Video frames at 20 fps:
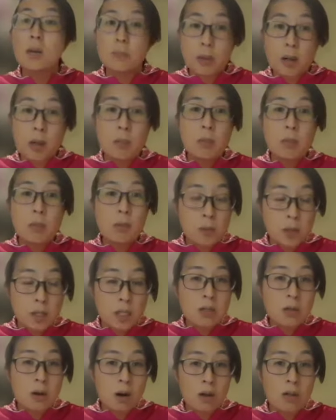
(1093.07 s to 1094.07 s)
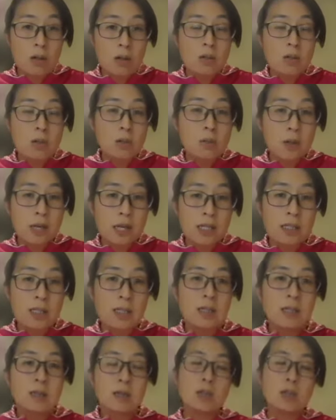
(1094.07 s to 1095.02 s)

probably talk to the patient,